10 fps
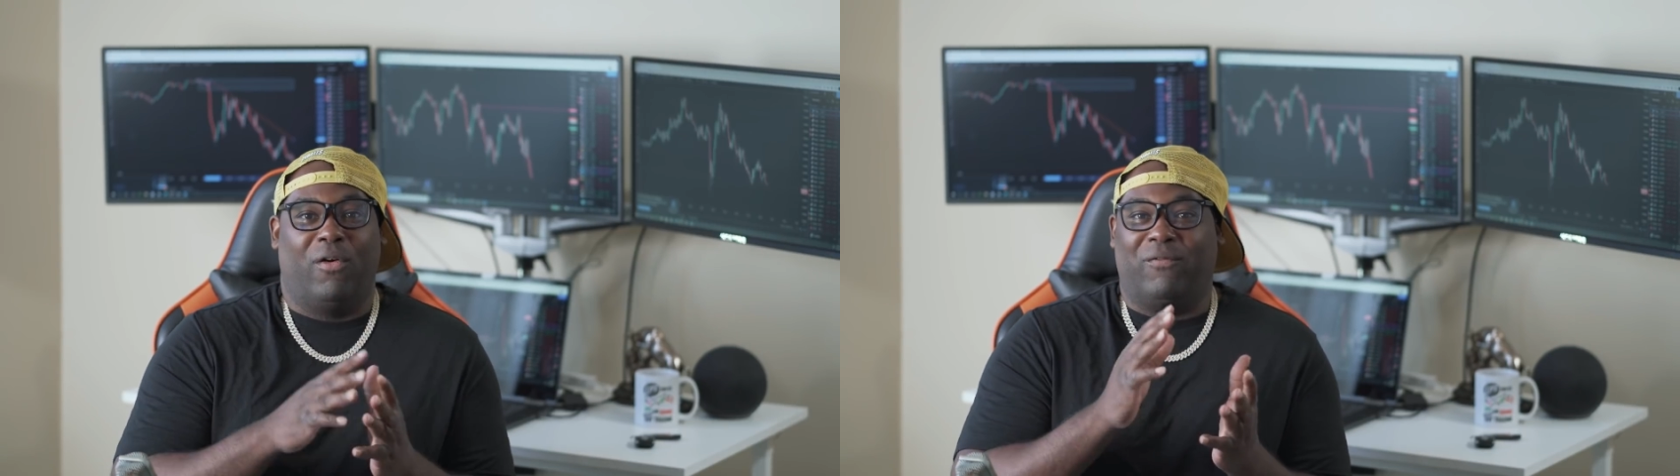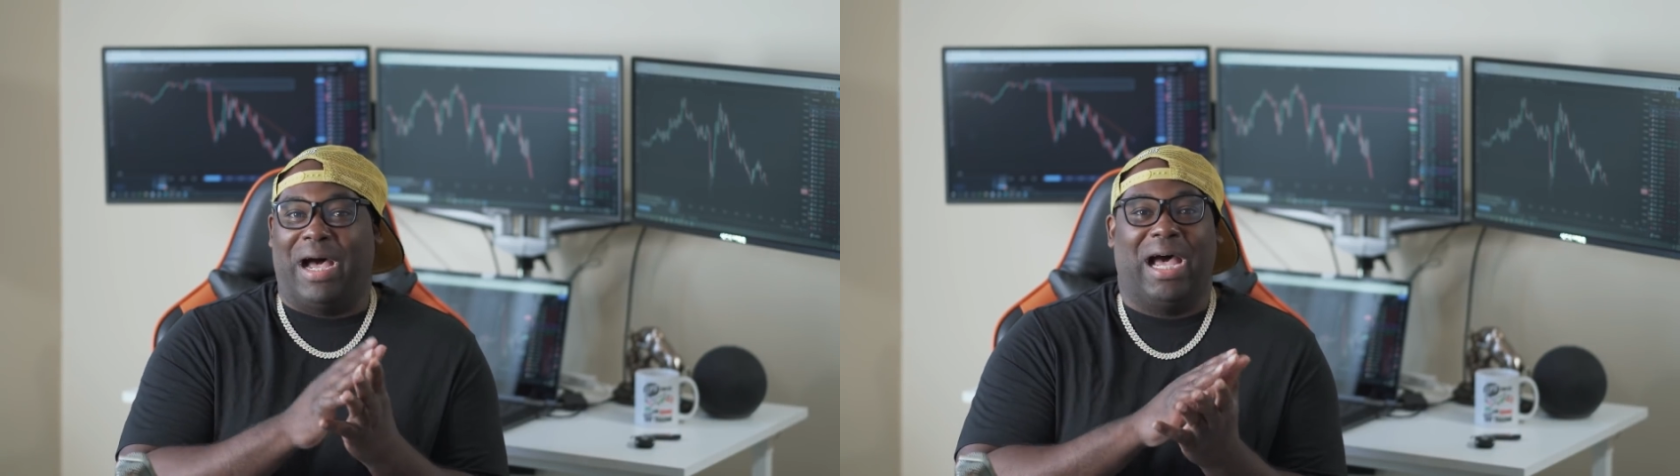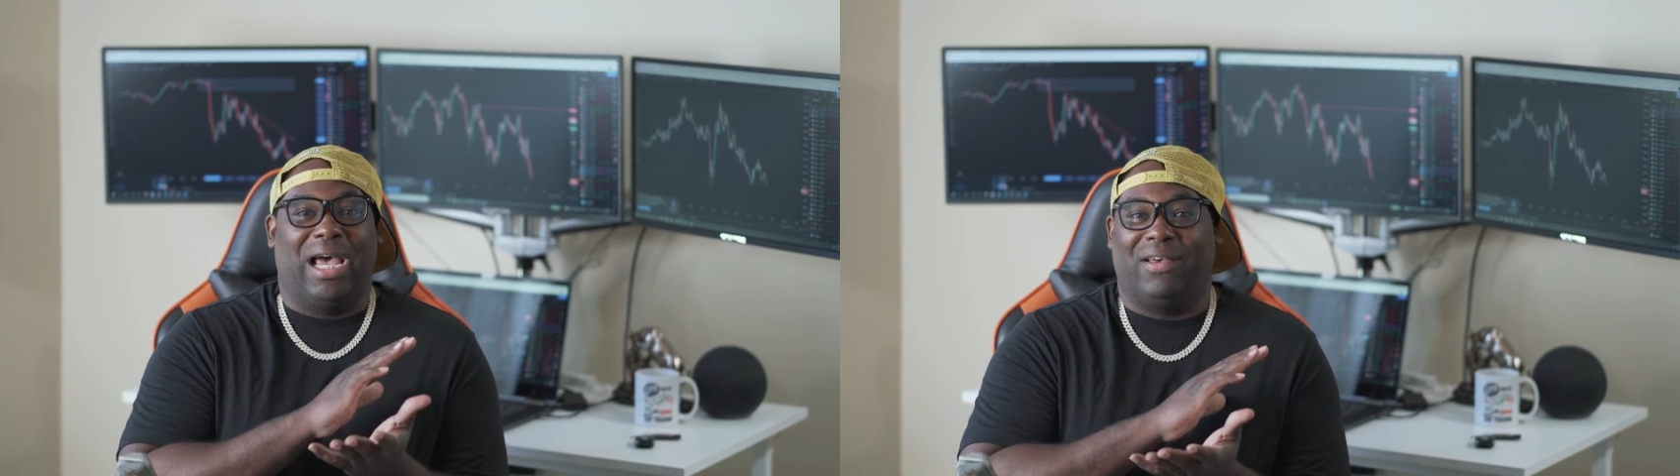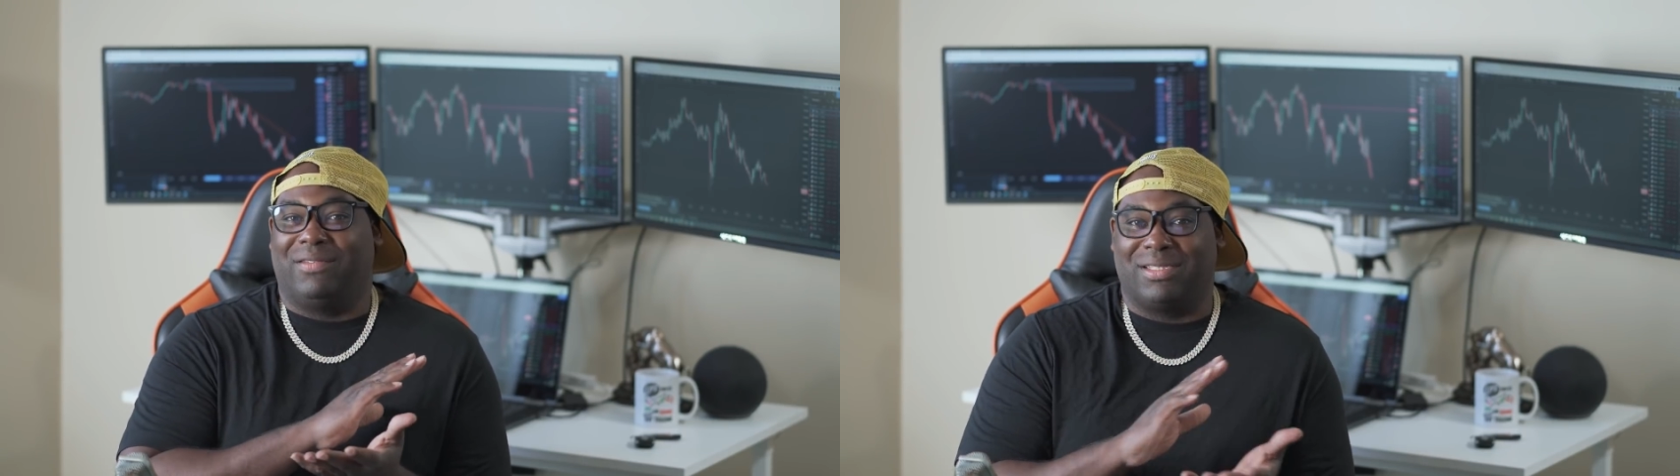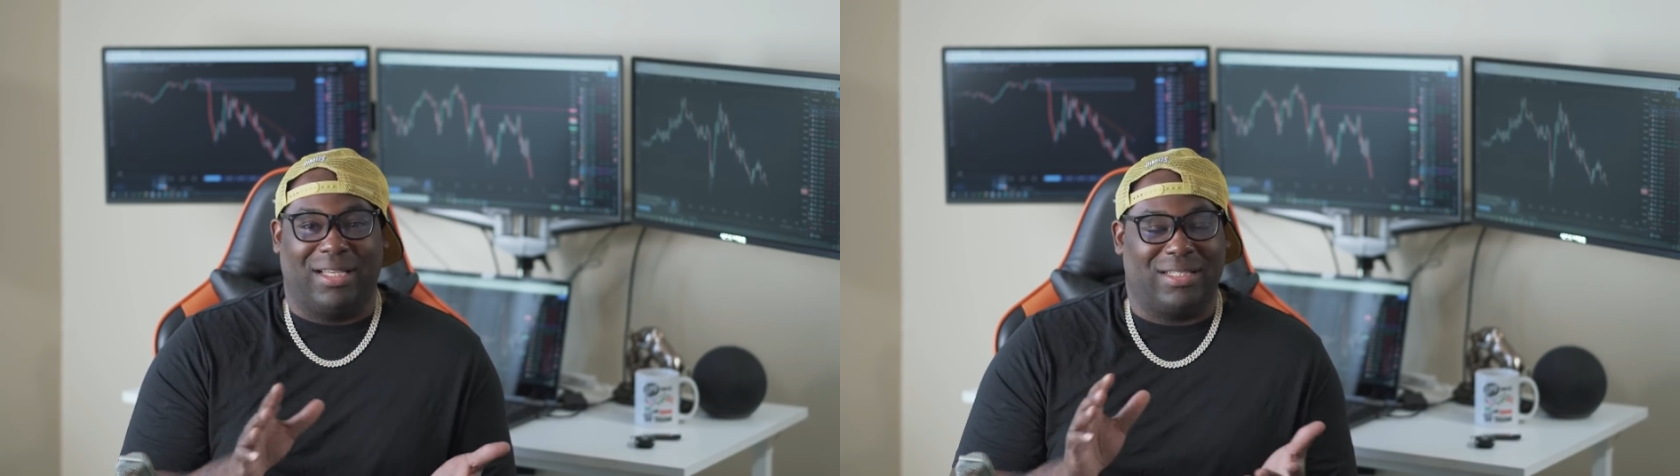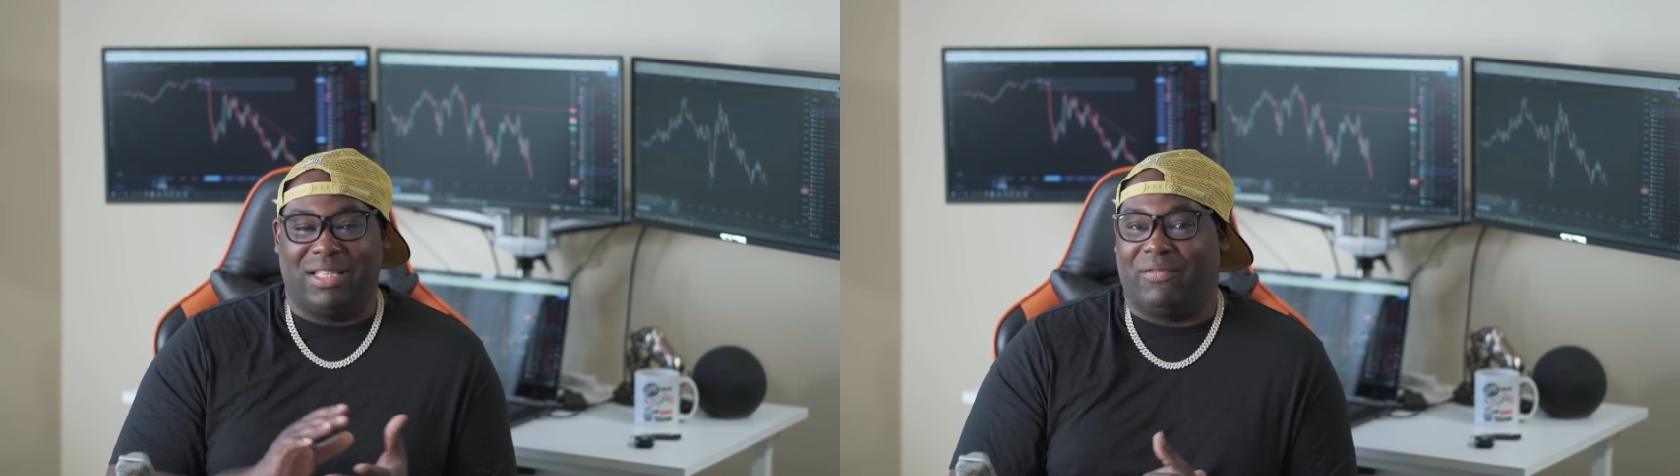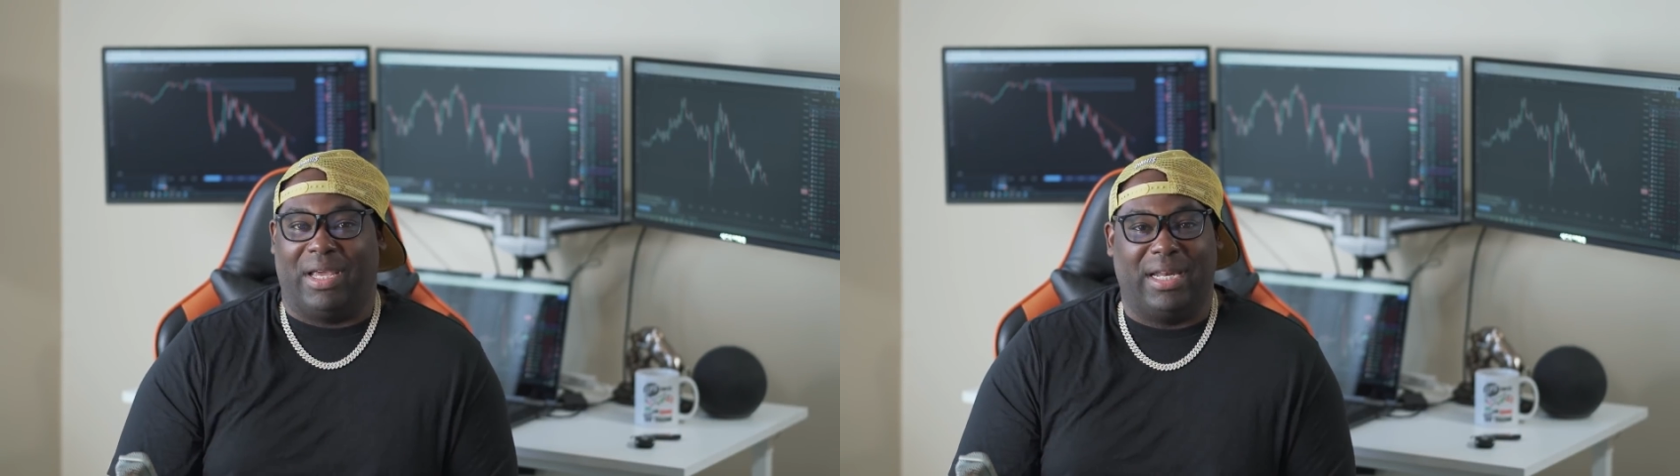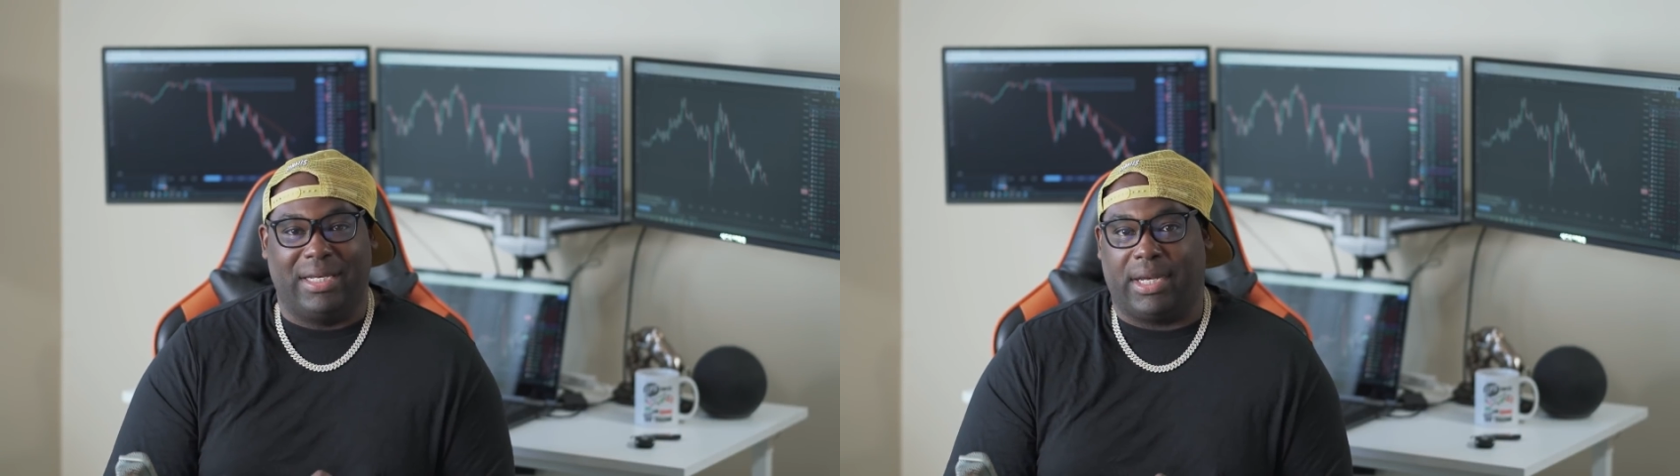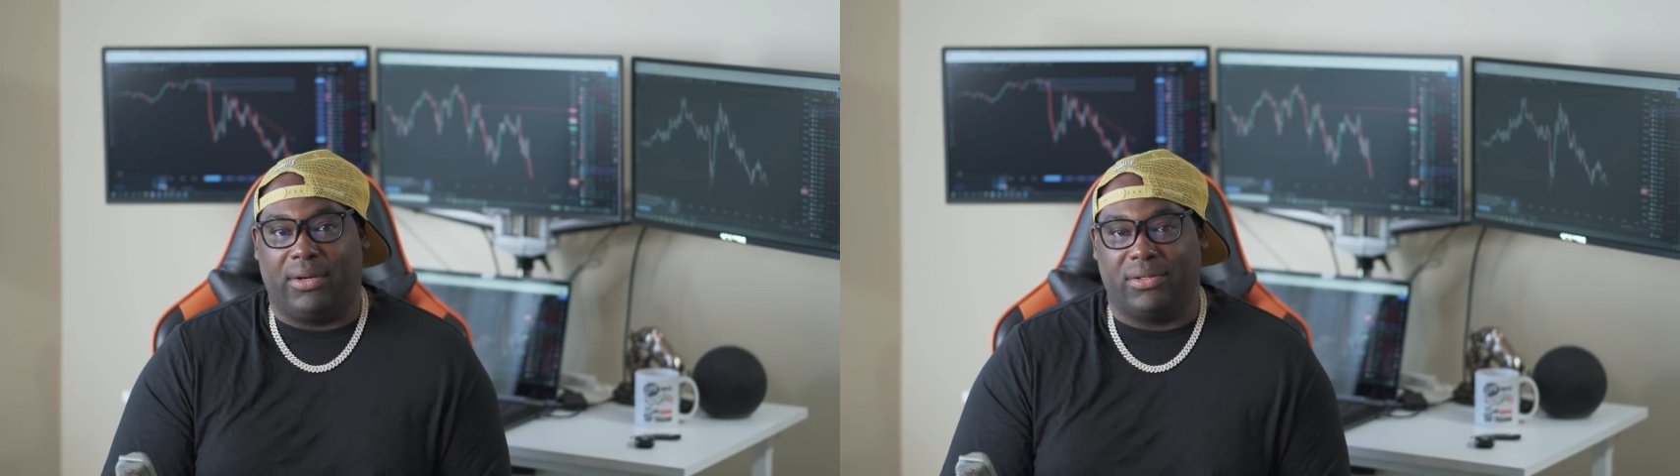5, 6 different indicators.